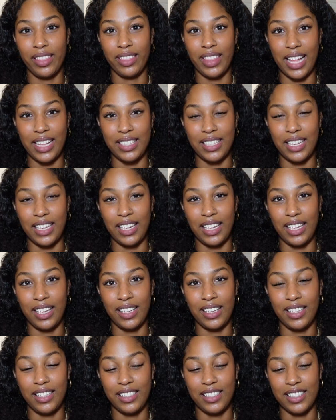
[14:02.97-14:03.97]
that's
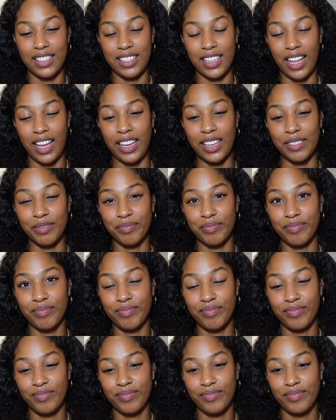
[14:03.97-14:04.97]
eating just like,
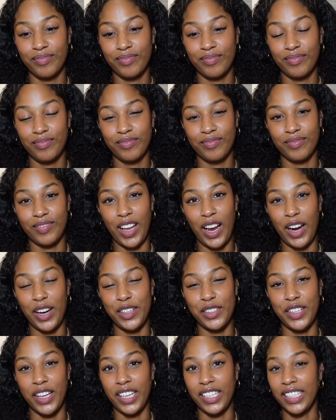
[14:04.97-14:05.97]
are
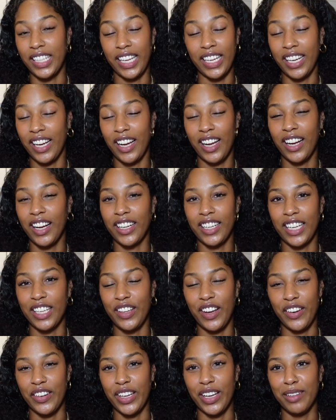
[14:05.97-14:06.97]
you done? Like, can
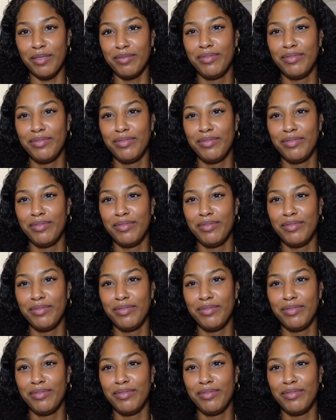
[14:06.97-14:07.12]
you hurry up?